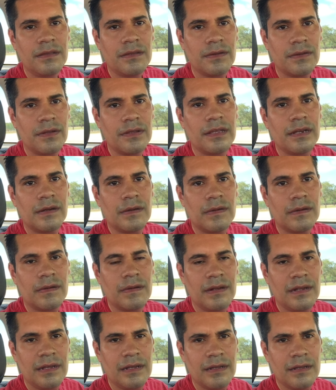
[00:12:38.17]
Toyota
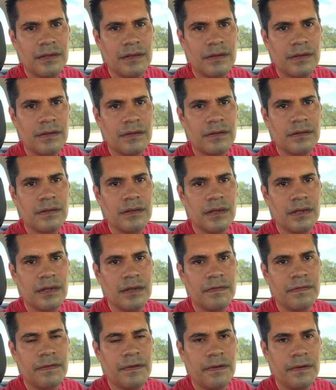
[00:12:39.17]
Corolla
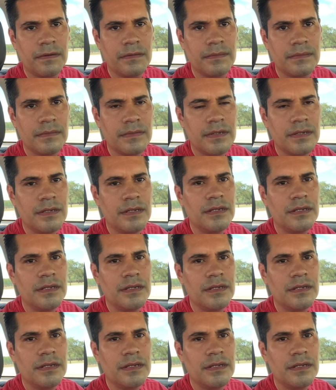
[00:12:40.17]
uh, forum,